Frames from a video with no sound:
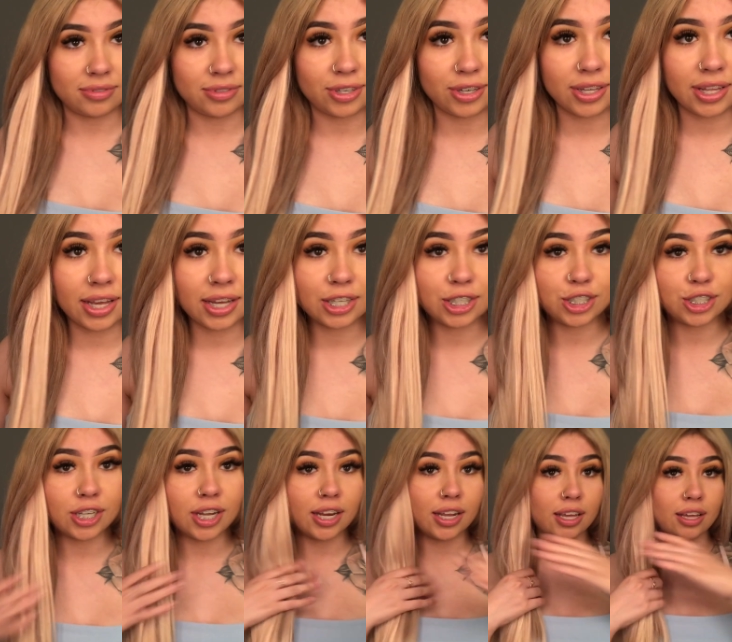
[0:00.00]
They're like
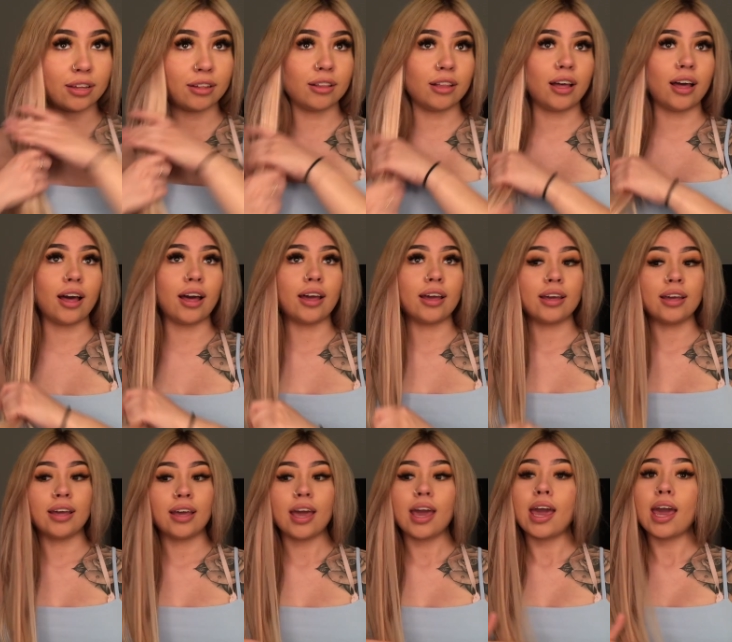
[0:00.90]
shedding a lot.
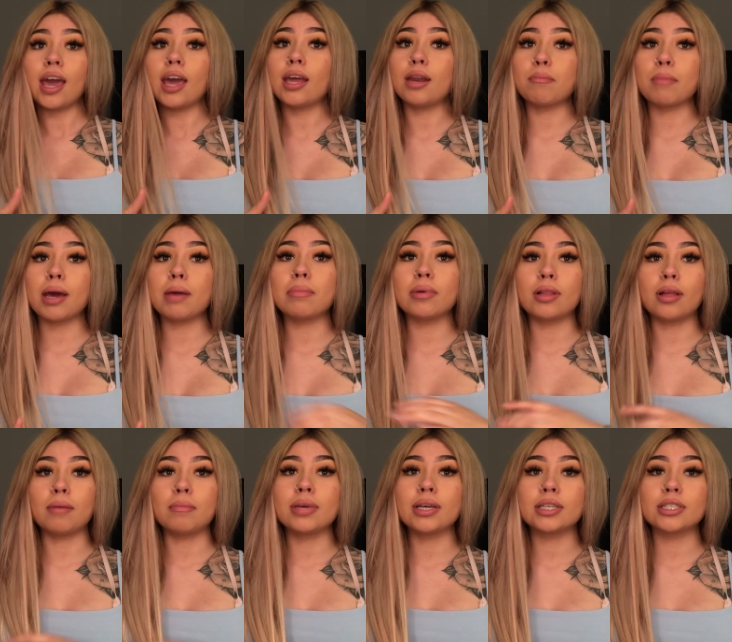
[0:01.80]
And my
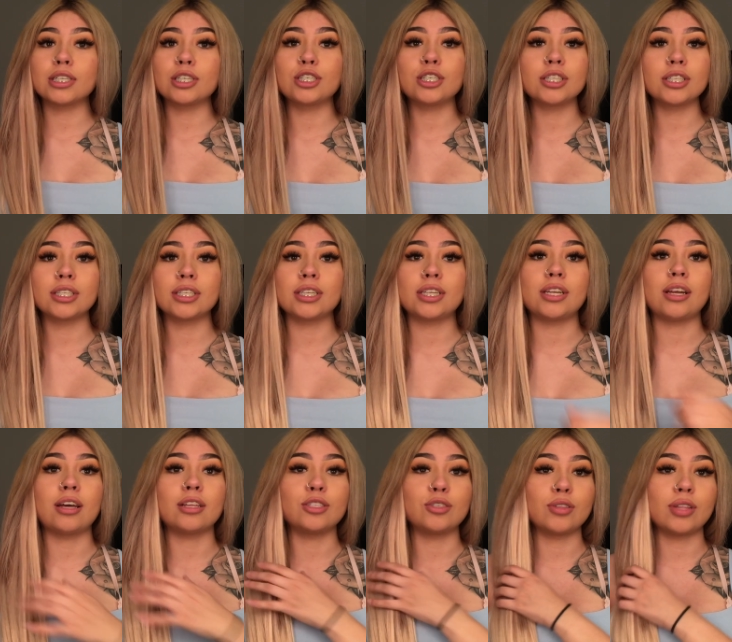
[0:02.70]
Bellami extensions did
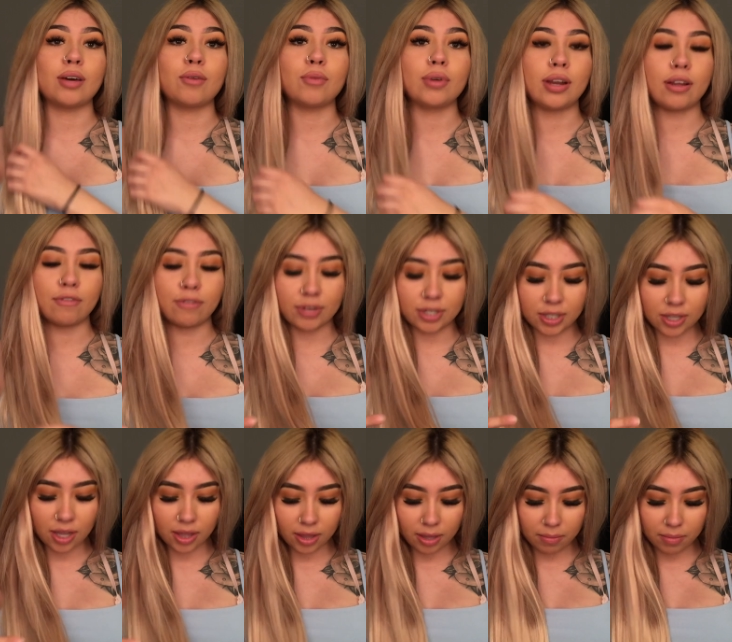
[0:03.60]
not do that when I first
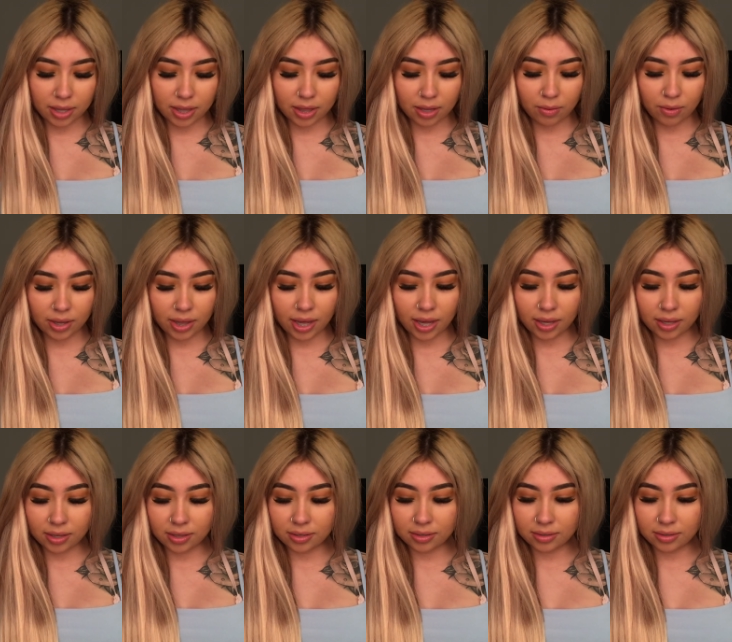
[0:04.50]
got them in. They were like